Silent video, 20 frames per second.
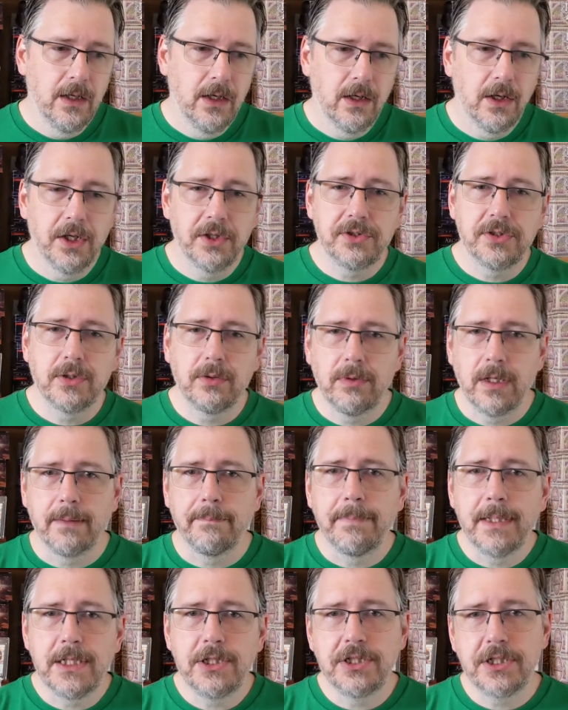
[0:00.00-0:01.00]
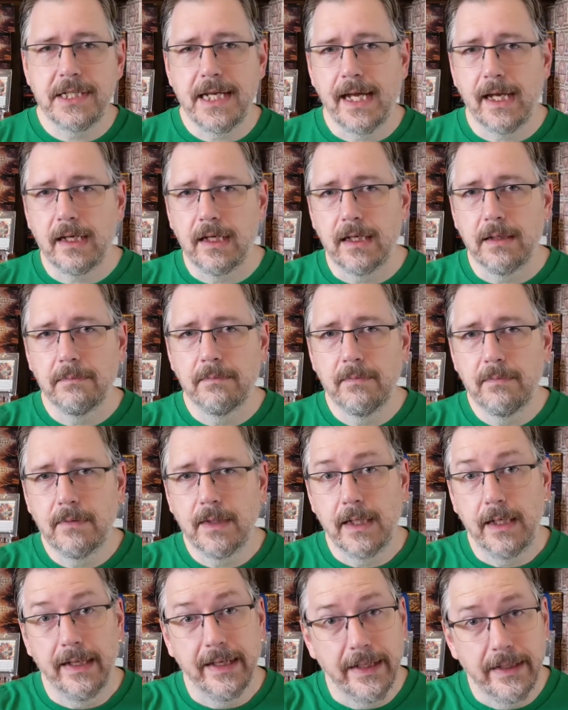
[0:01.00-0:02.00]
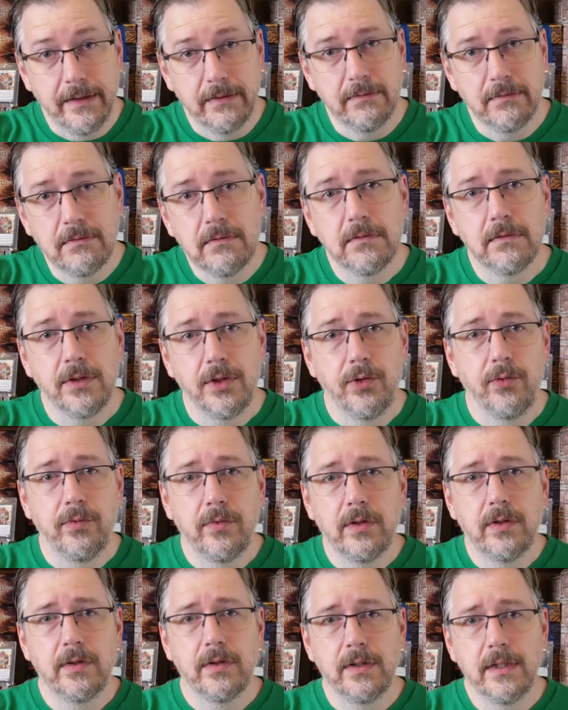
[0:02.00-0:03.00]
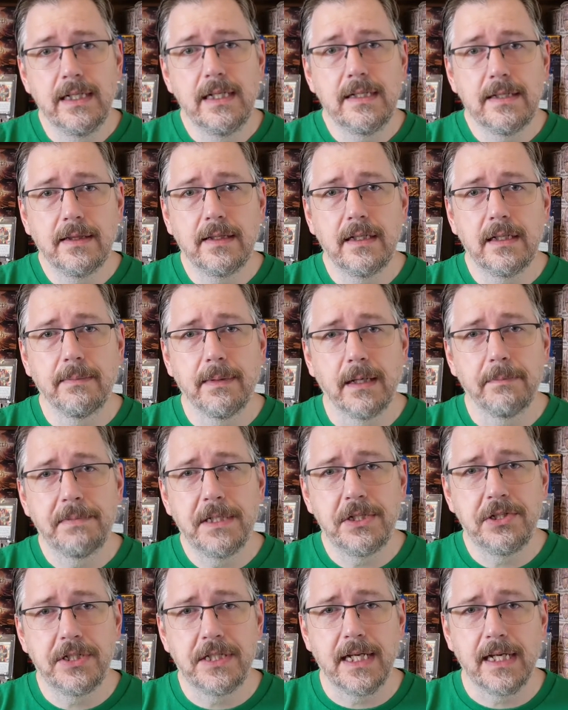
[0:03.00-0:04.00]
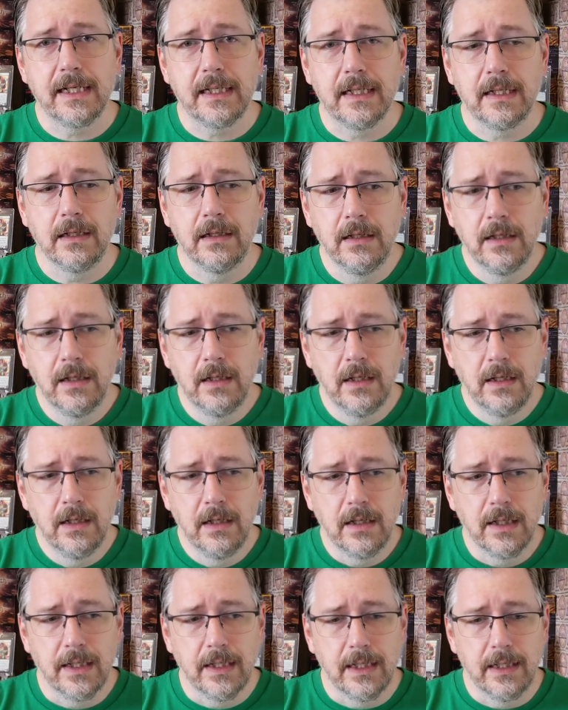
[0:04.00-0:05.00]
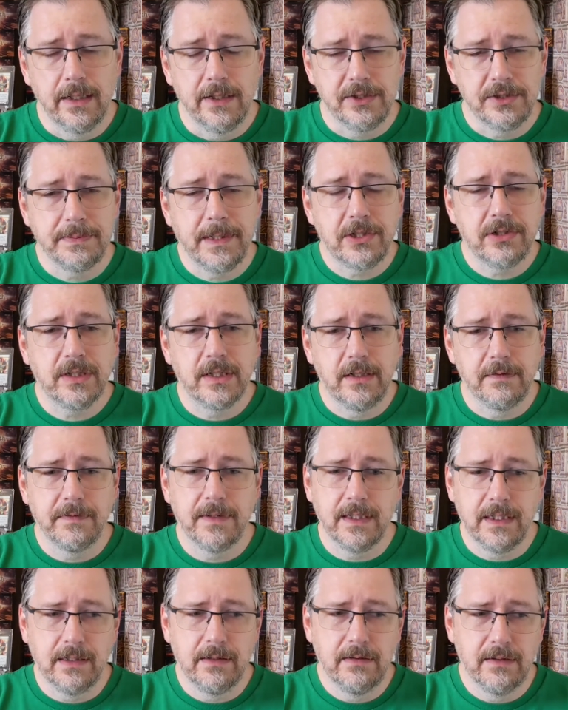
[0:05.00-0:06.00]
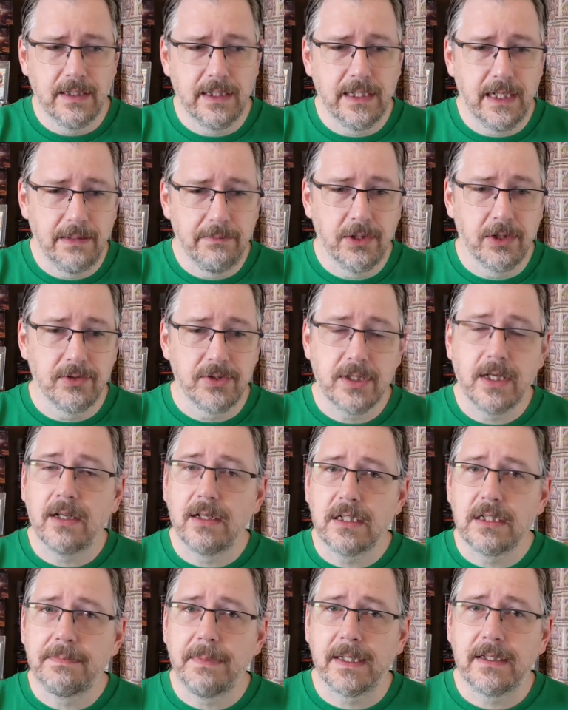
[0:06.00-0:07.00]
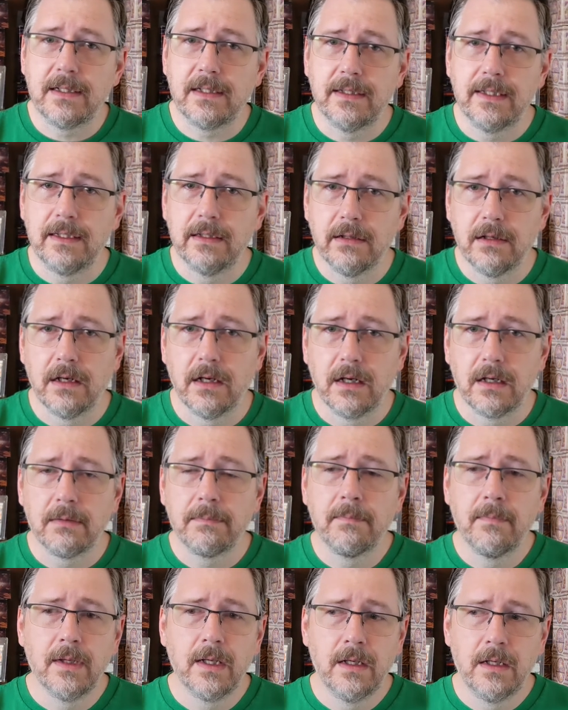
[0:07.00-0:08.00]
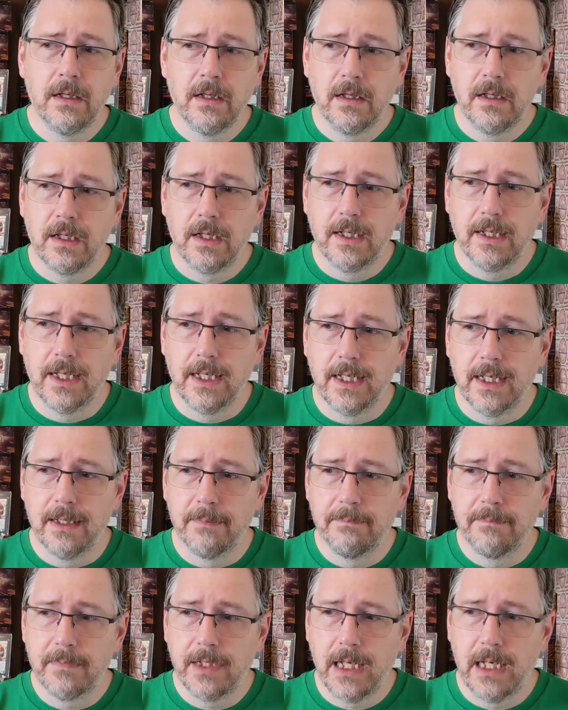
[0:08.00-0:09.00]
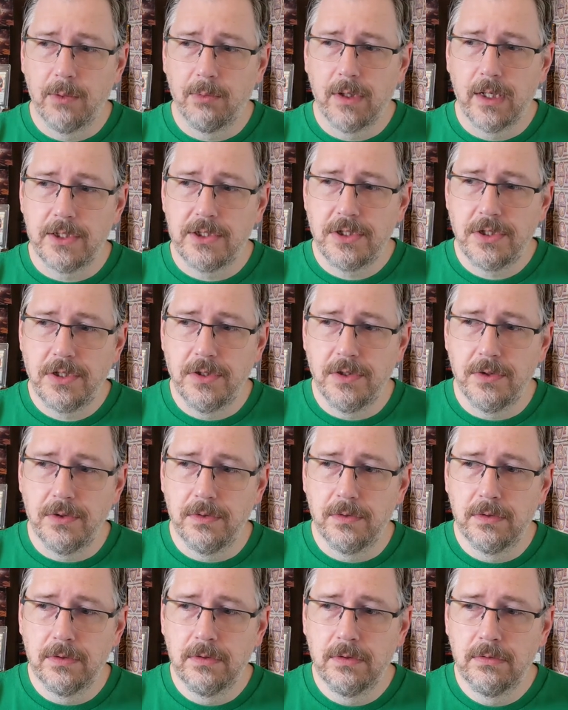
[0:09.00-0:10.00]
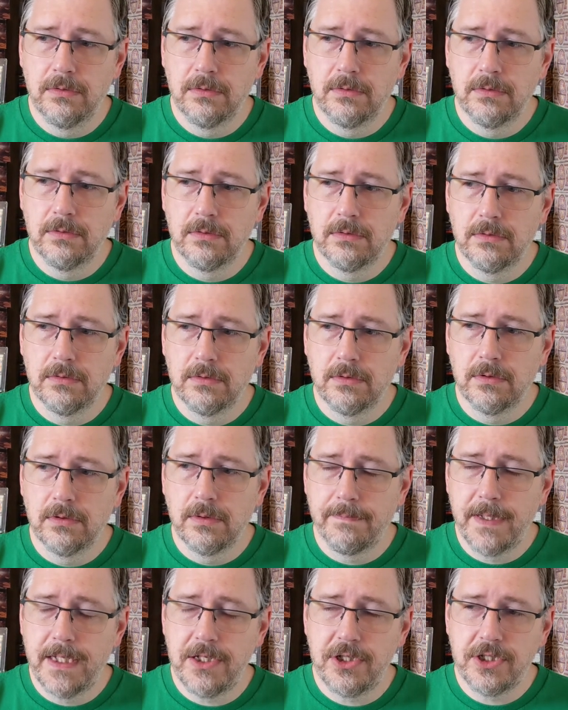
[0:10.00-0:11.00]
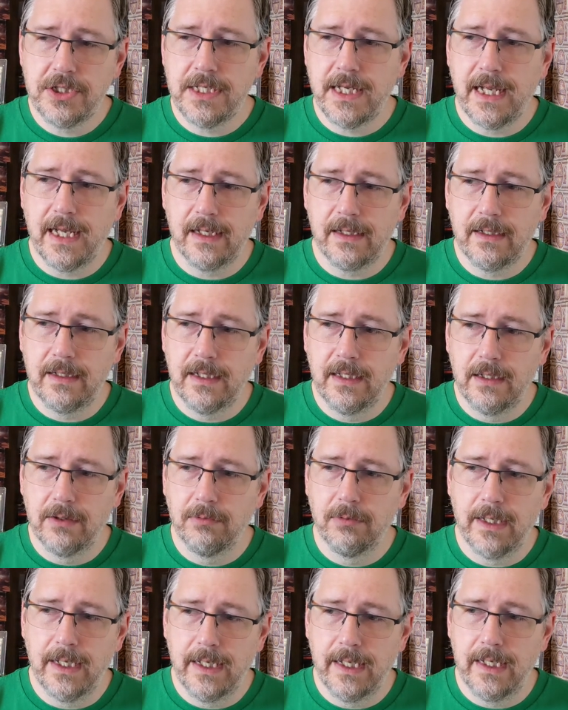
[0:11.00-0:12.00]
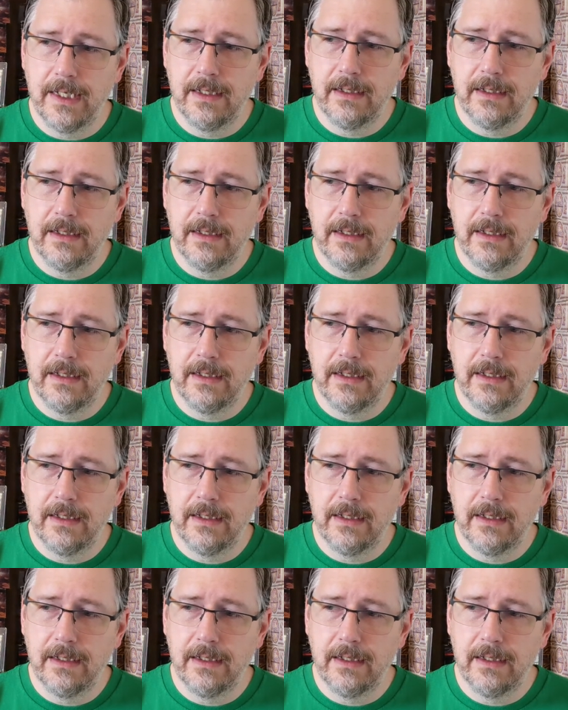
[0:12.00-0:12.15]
Also, when I'm pitch stacking, and you need to think about pitch stacking, especially if the game goes unexpectedly long, I want to pitch stack in a way.